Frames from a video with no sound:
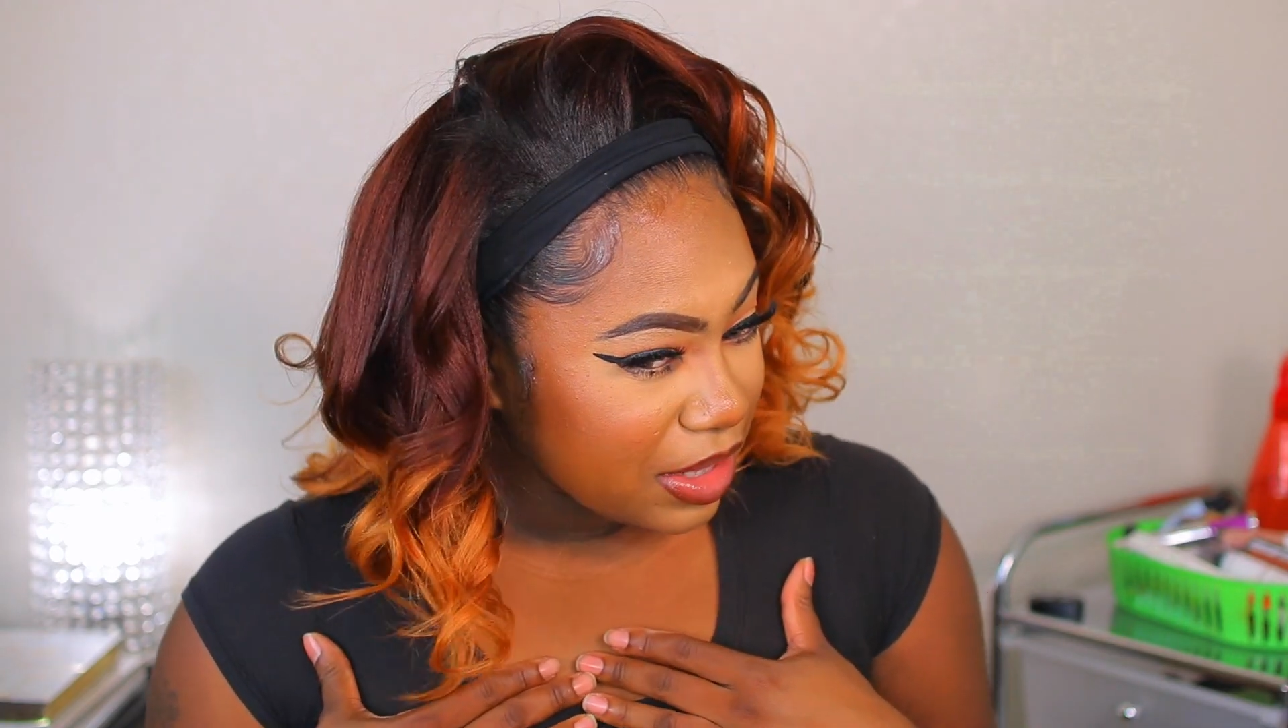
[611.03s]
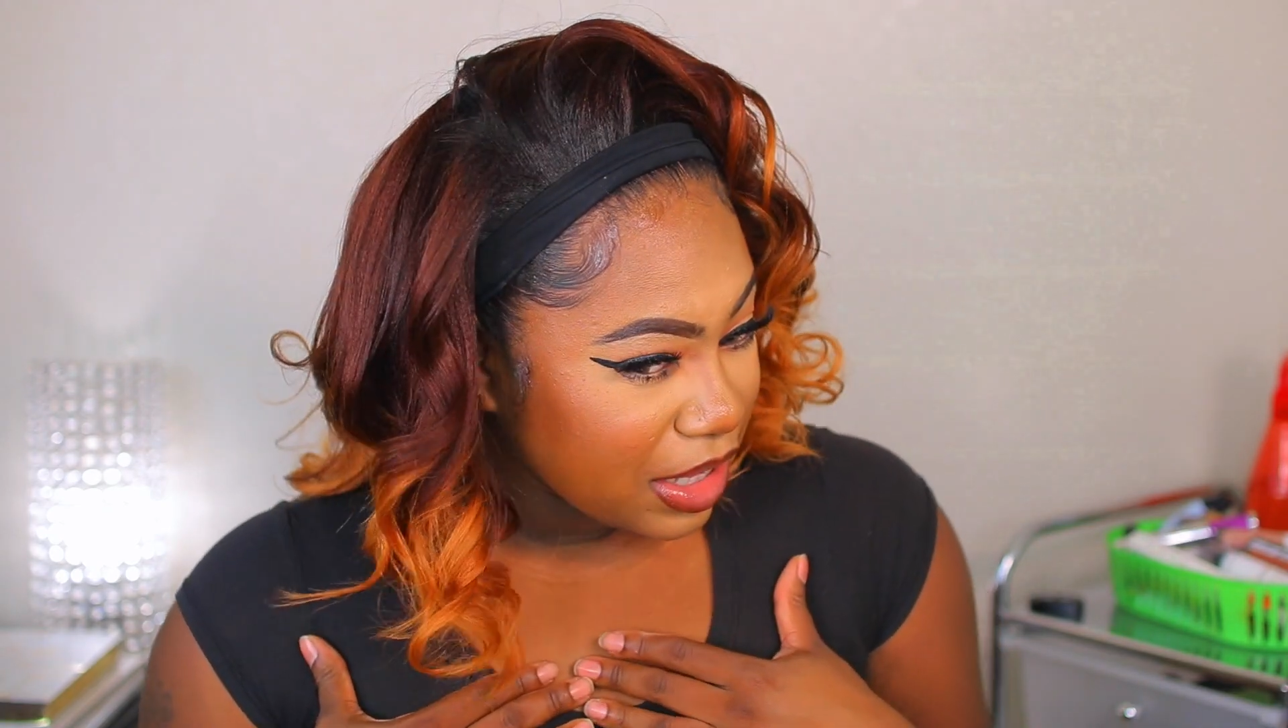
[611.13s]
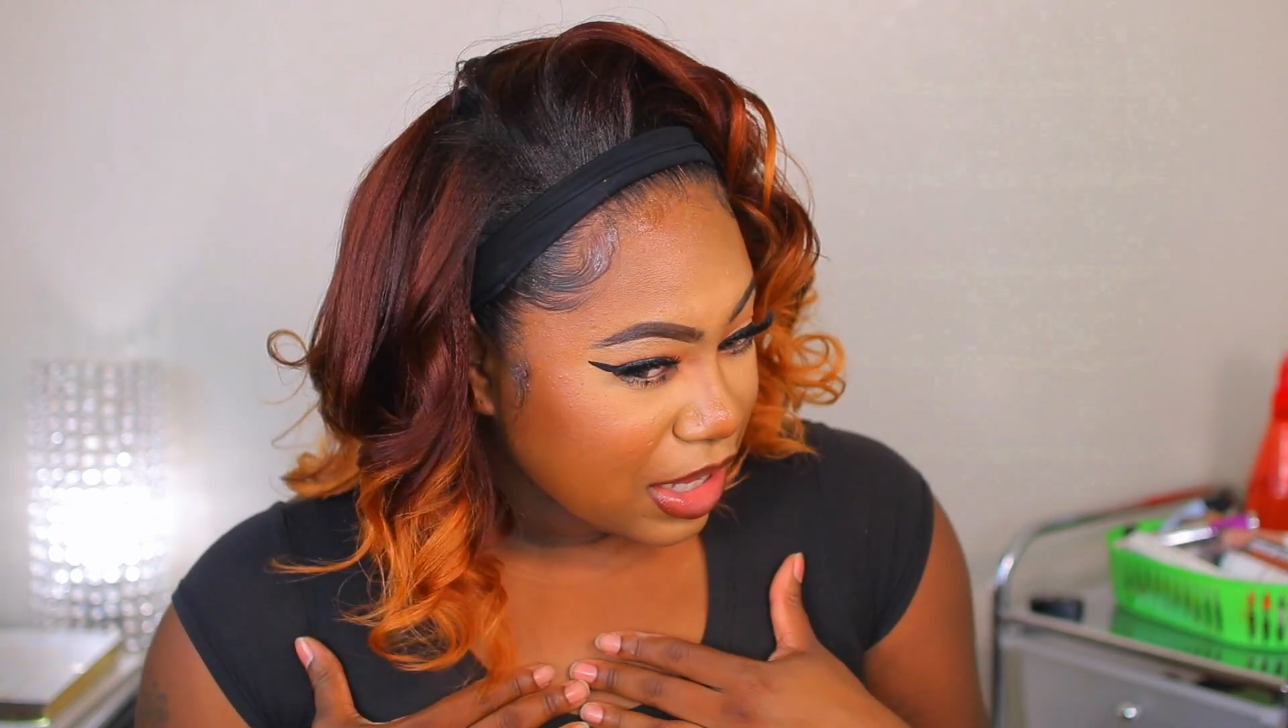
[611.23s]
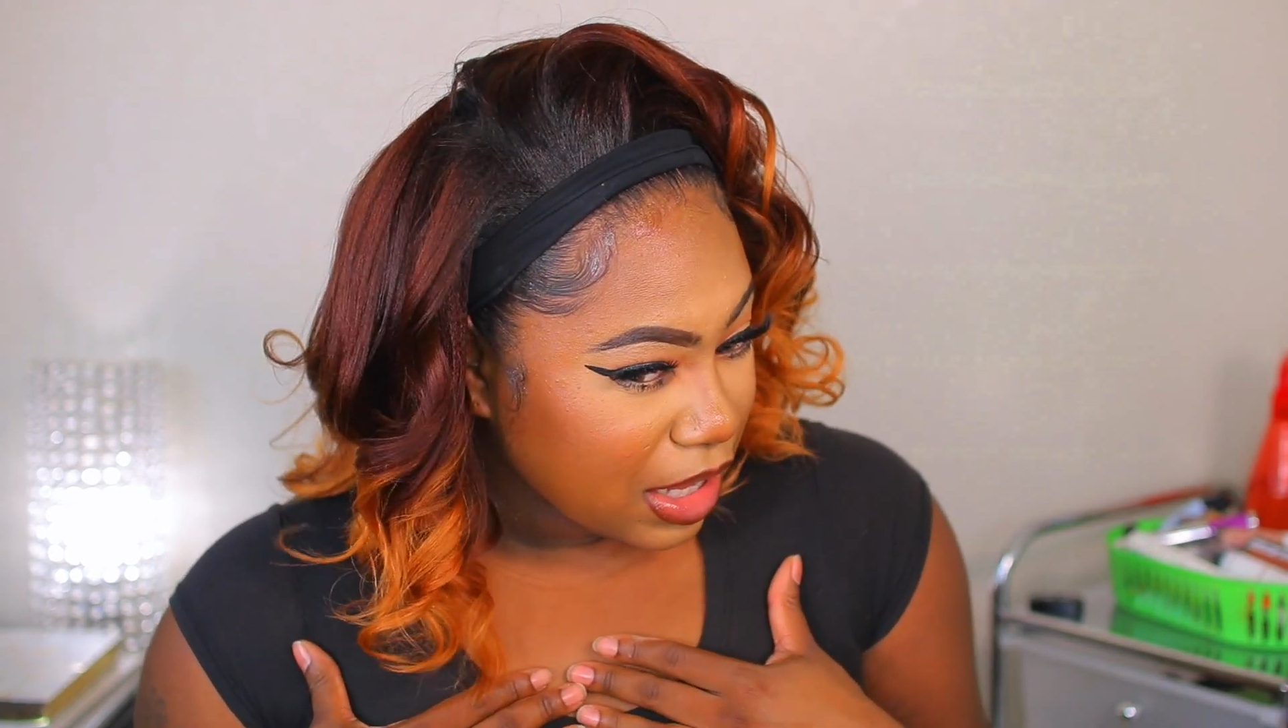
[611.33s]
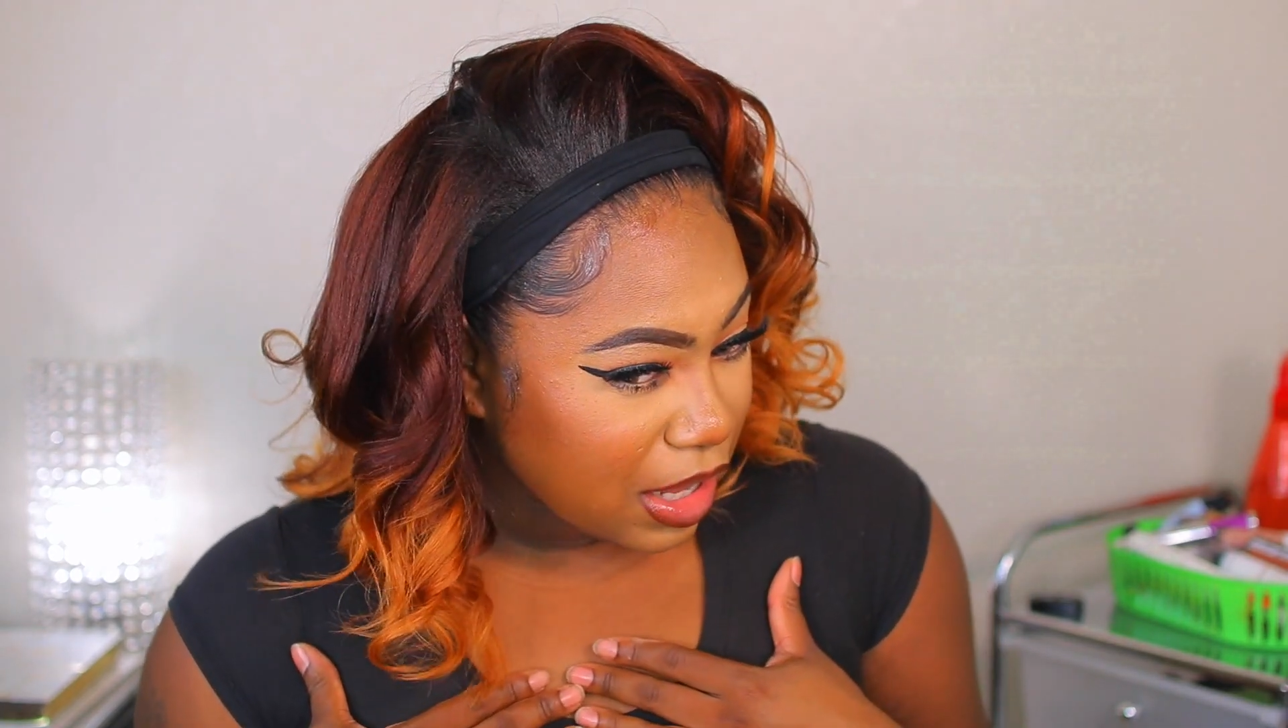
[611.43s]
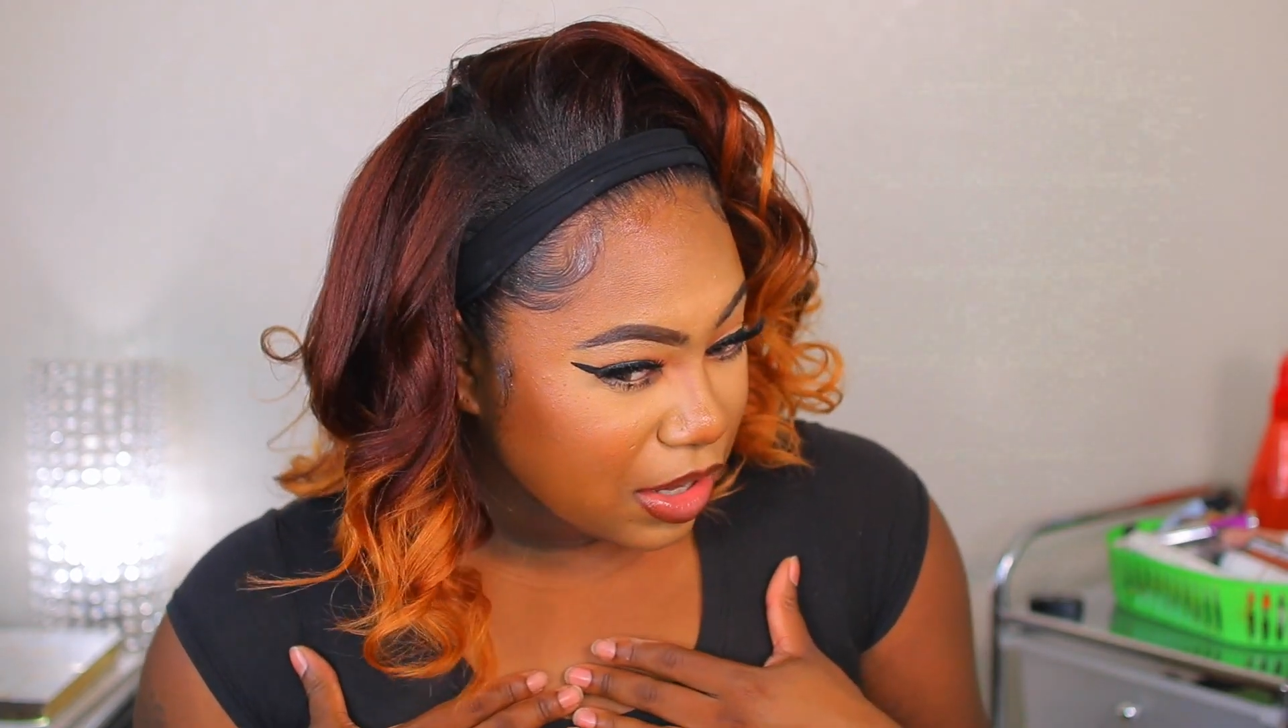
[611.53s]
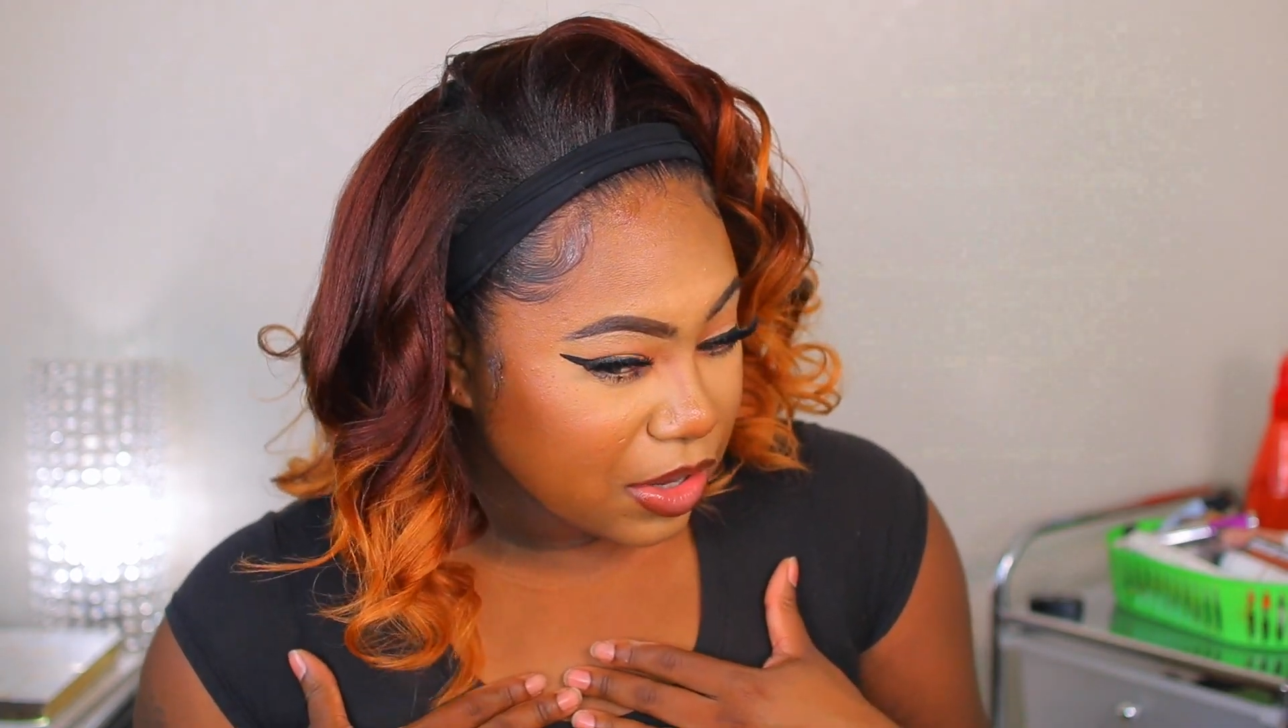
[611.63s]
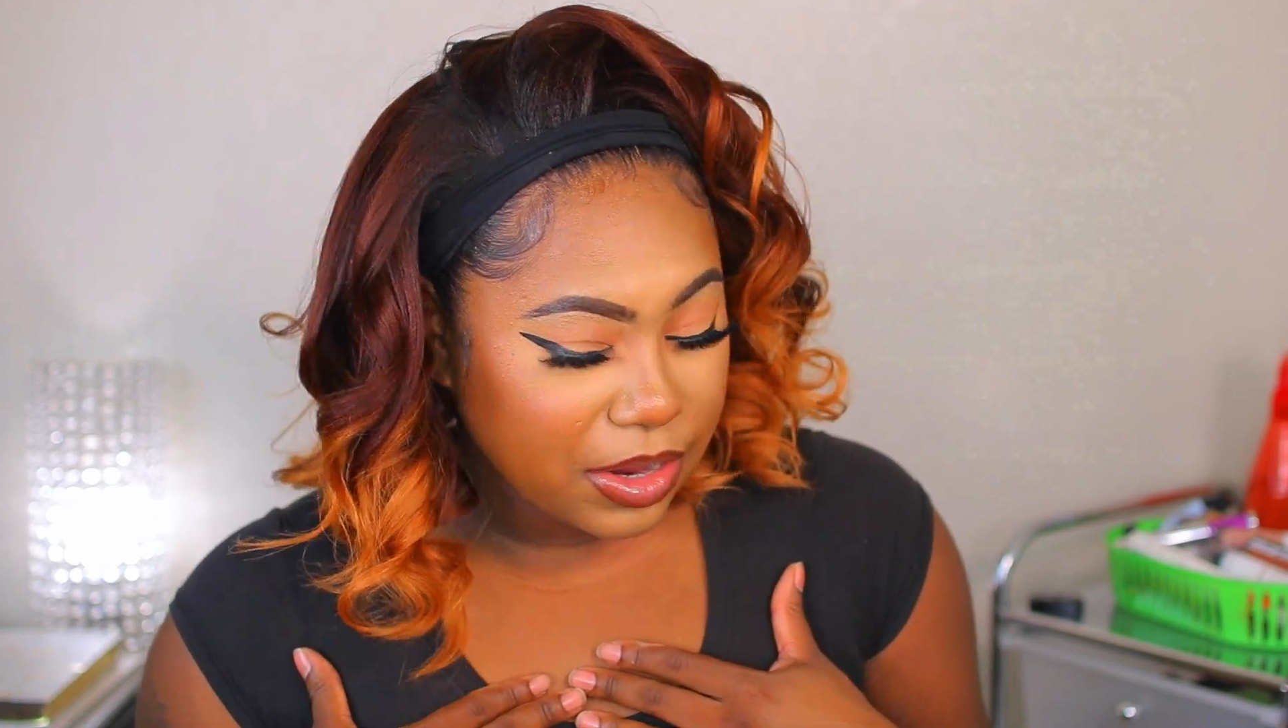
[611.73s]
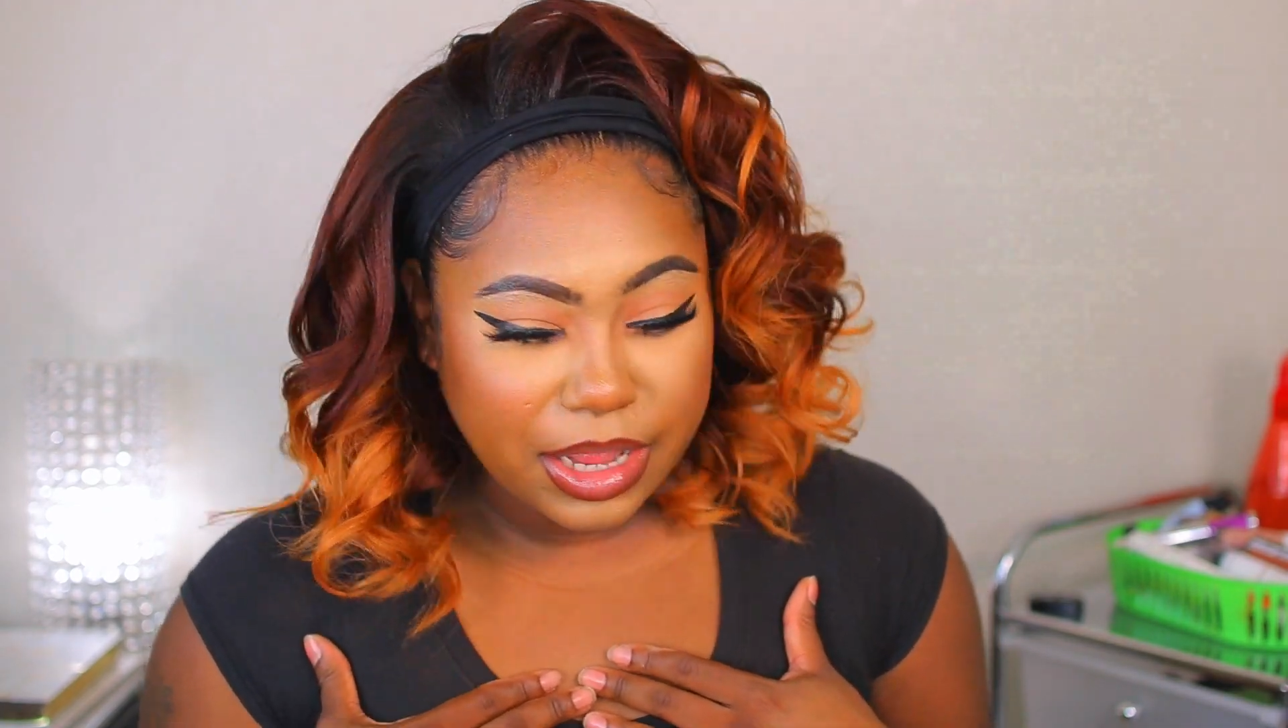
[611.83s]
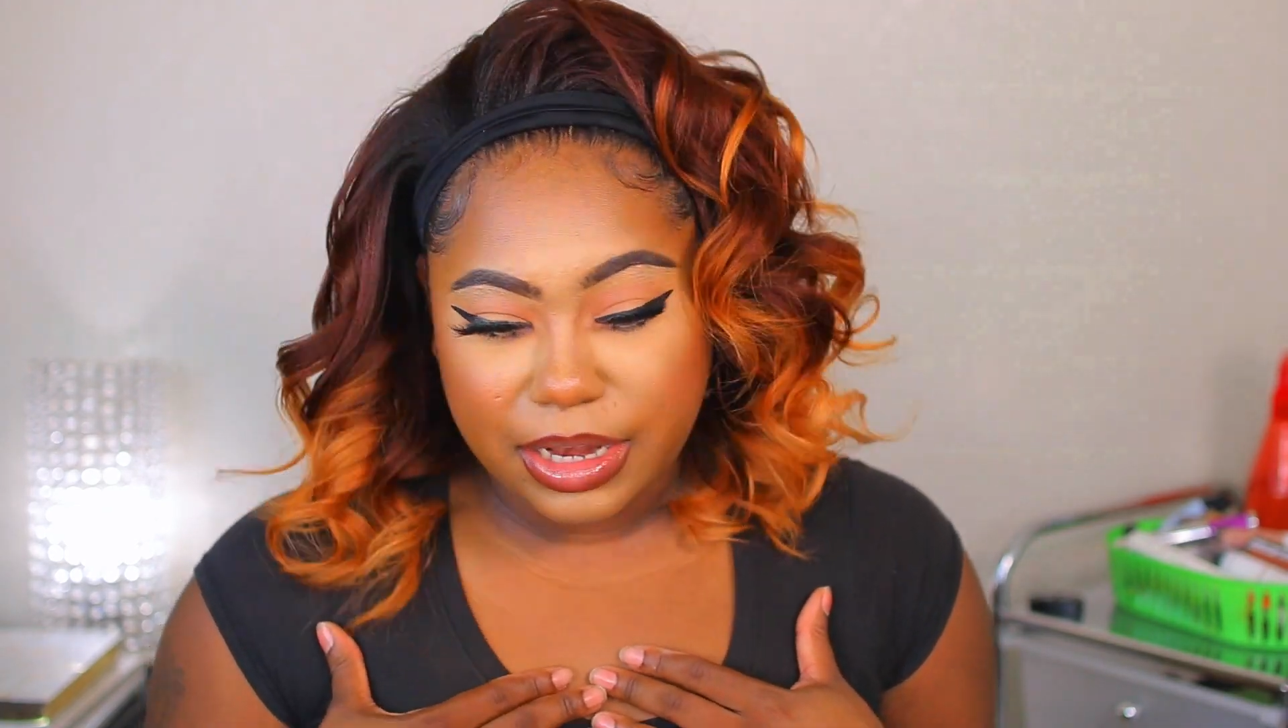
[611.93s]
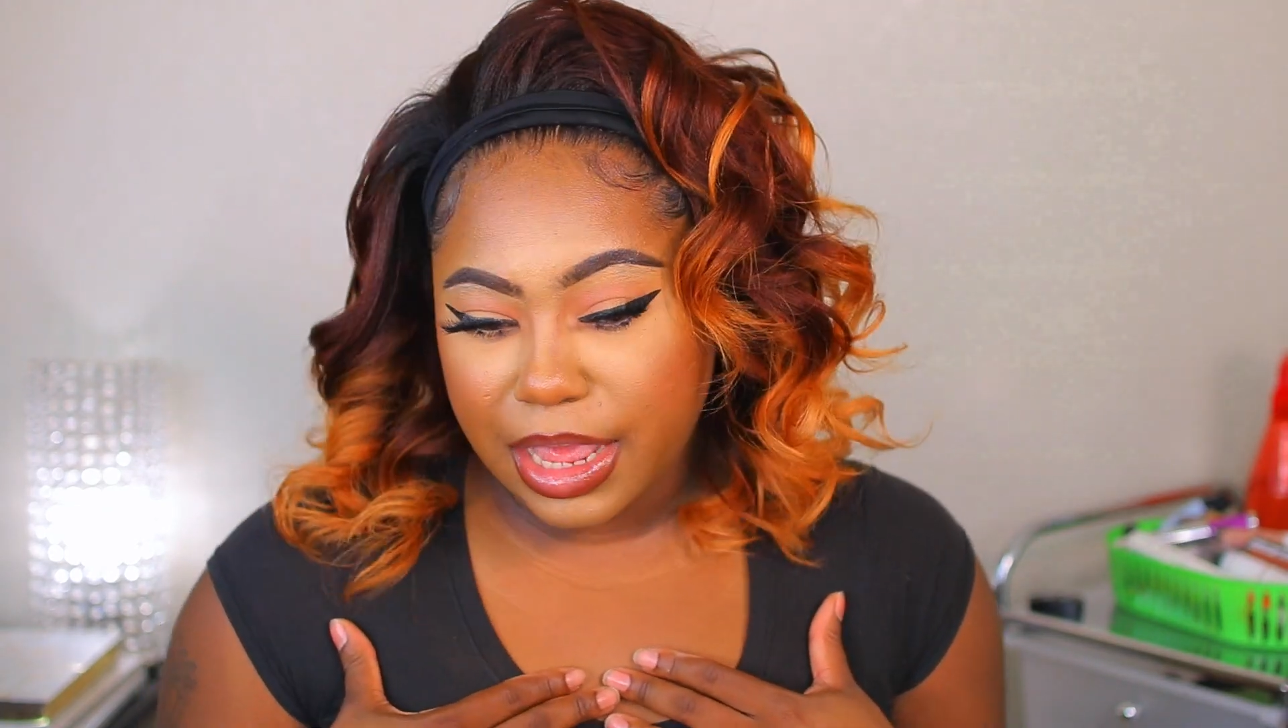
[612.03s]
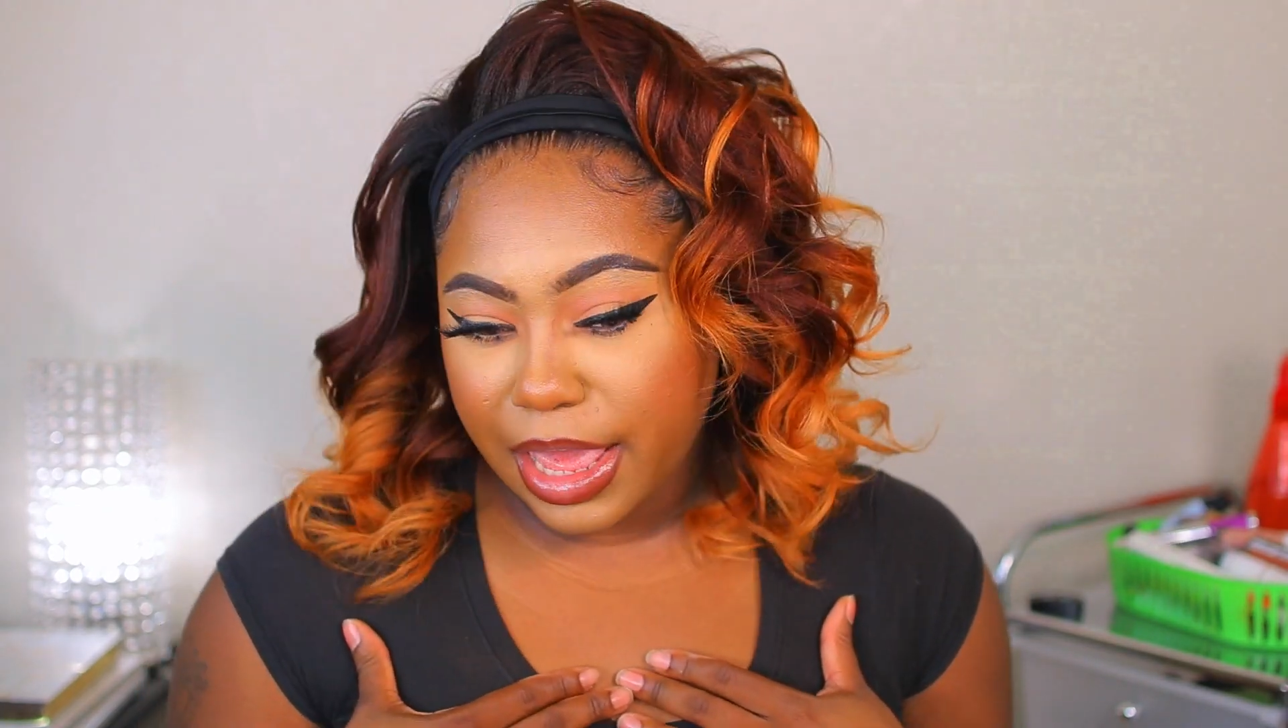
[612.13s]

the color and the